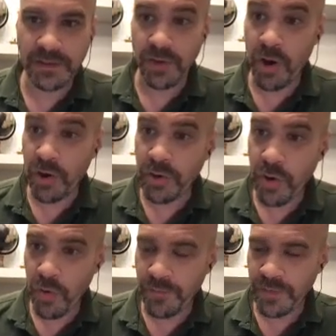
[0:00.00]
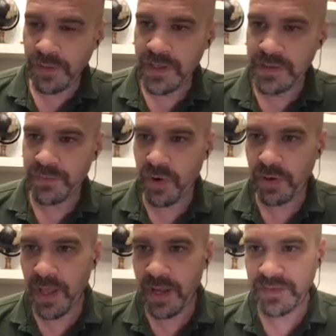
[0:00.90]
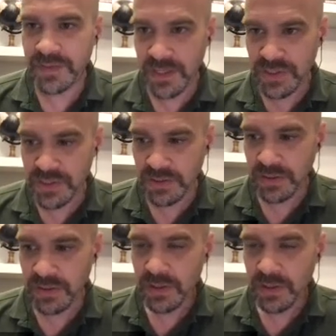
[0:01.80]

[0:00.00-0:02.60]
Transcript: long COVID has brought a lot of attention